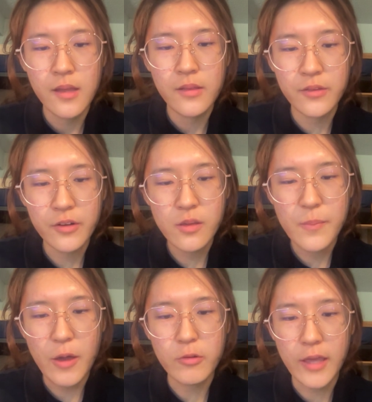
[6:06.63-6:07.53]
Learning
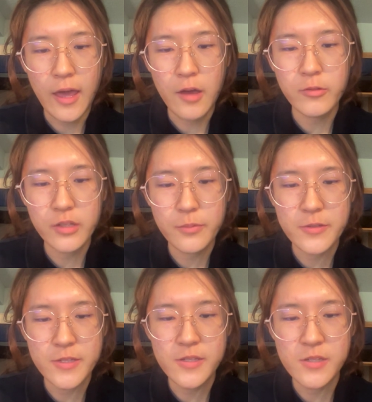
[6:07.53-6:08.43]
about how labor
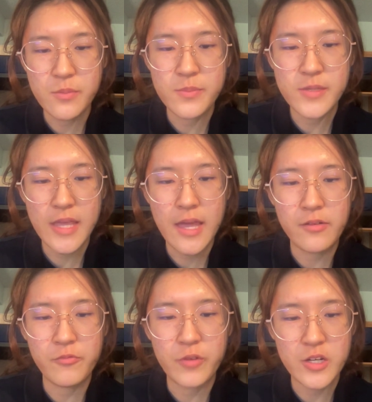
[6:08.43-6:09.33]
systems
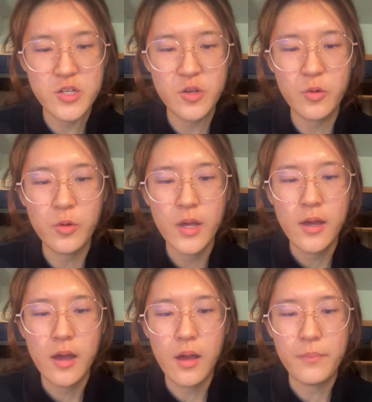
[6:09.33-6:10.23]
and racial
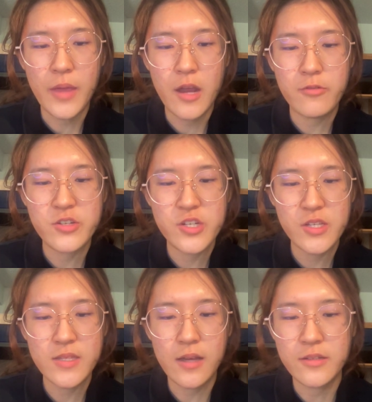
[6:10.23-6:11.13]

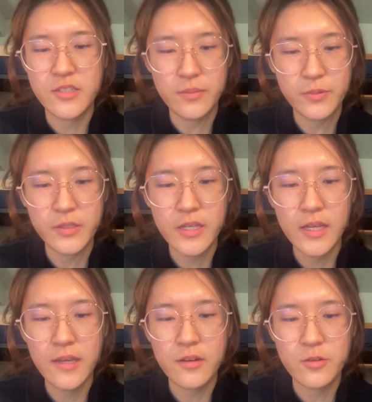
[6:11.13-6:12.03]
hierarchies are deeply
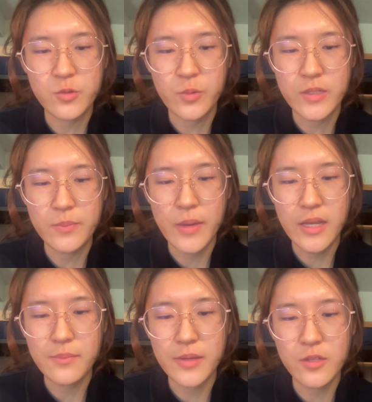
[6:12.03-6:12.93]
intertwined made
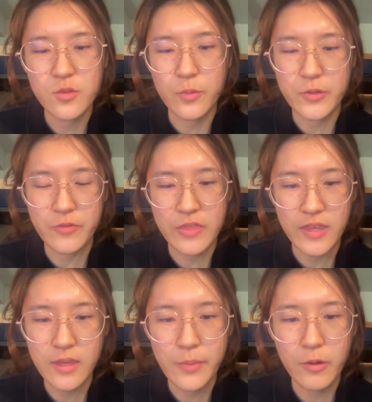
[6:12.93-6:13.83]
me
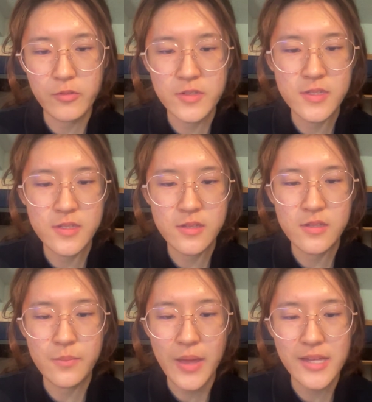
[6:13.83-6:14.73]
rethink about
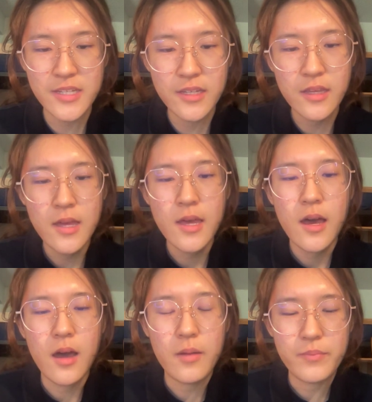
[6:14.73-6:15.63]
systematic
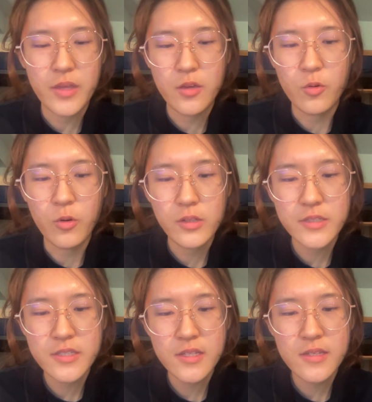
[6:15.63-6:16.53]

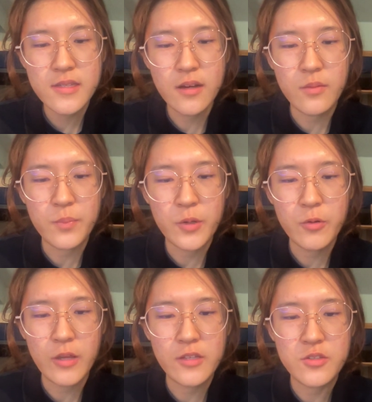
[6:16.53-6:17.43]
inequalities are built
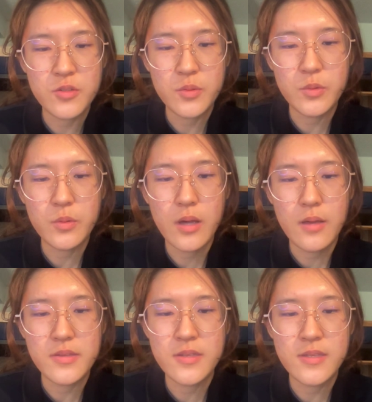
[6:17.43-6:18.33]
into
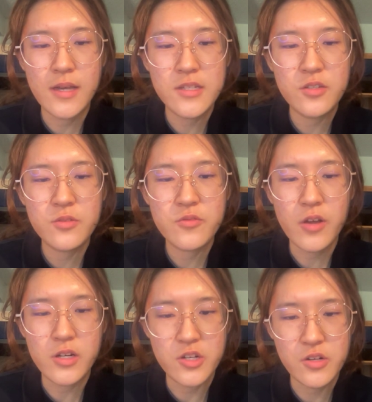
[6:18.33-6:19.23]
societal
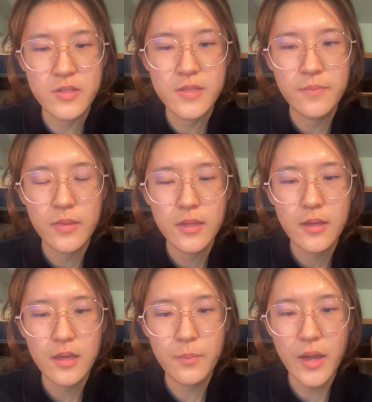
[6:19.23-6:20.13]
structures.
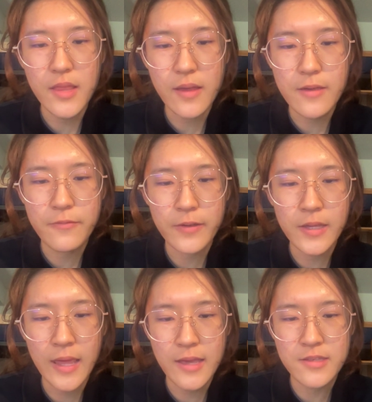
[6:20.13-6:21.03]
In my life, it
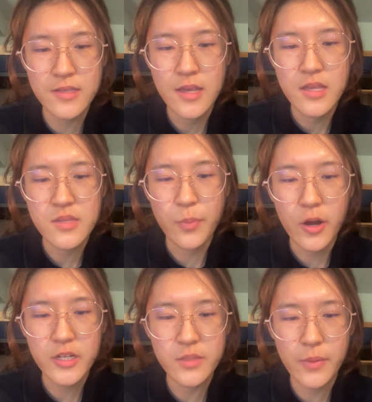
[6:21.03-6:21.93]
has
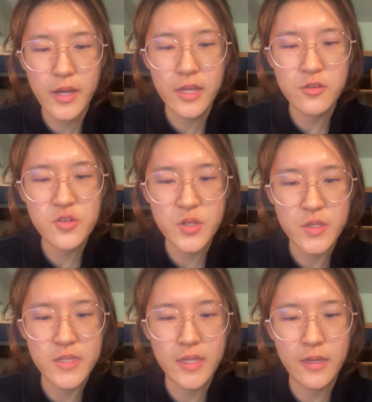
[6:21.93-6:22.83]
sparked my
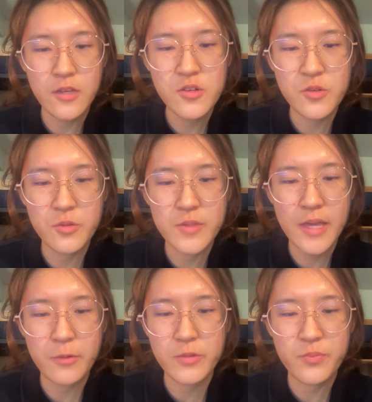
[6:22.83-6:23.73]
interest in issues I
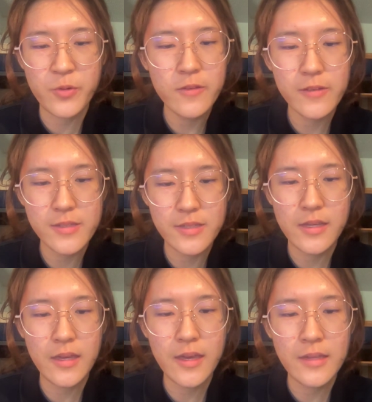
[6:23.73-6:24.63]
was
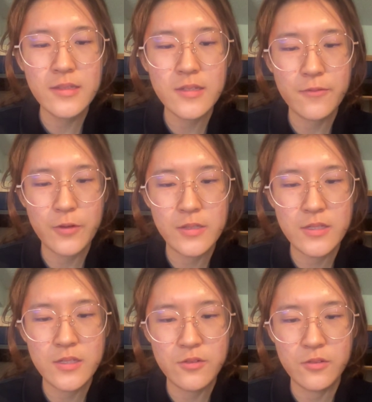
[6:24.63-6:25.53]
previously
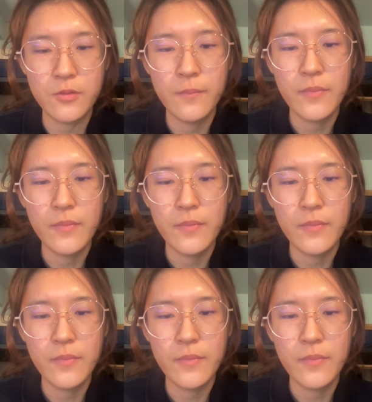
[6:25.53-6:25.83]
interested